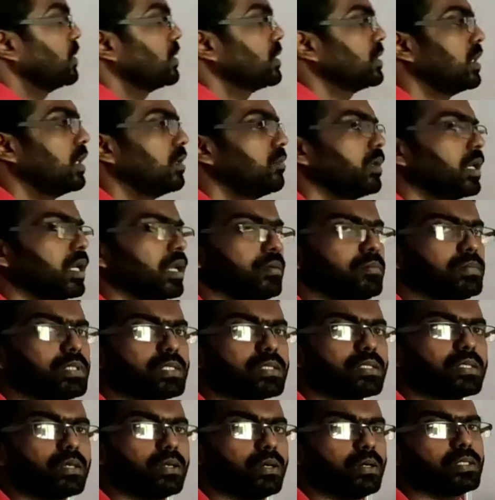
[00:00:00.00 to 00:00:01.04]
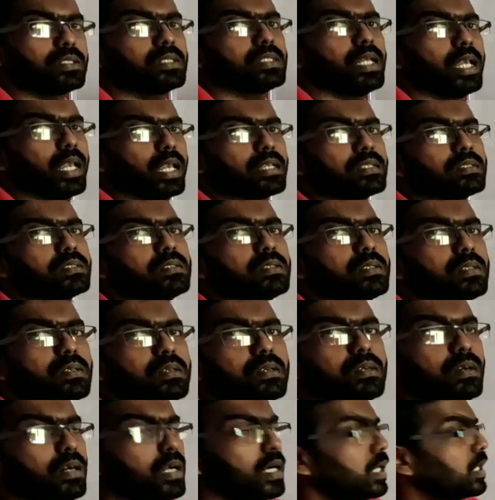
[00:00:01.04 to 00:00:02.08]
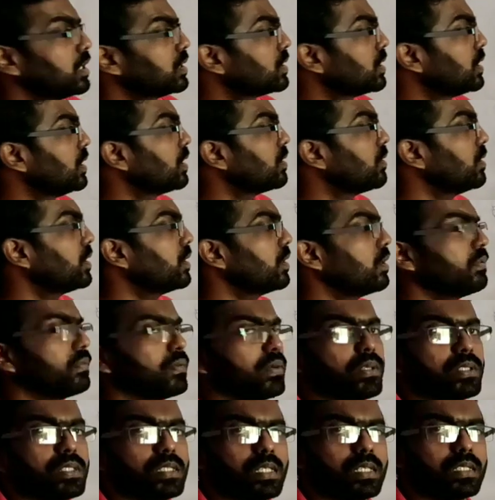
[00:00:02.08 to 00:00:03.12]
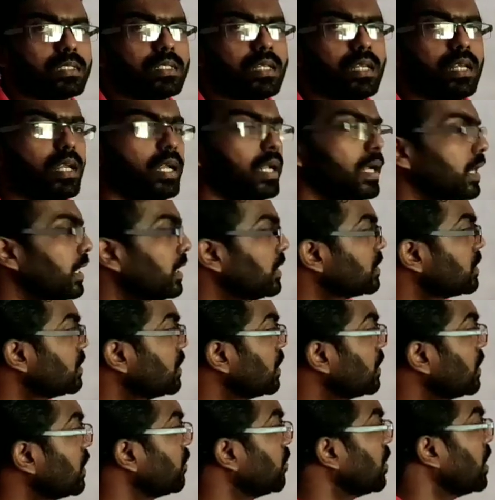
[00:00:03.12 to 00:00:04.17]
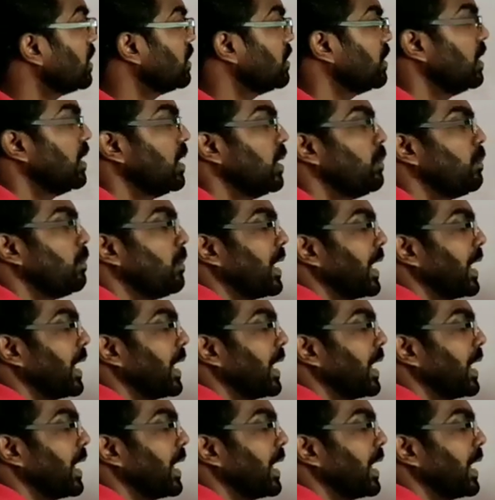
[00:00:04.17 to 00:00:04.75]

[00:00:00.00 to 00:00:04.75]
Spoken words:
question becomes cos x. What is the derivative of cos x? It's nothing but